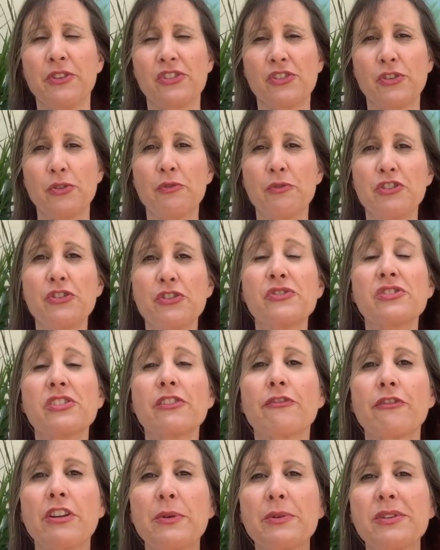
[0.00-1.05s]
So you reduce the
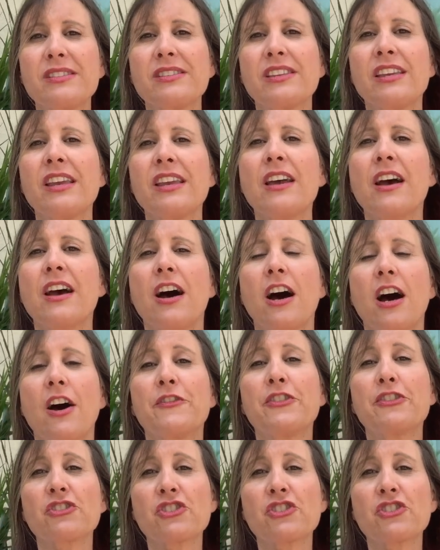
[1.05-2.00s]
frequency of your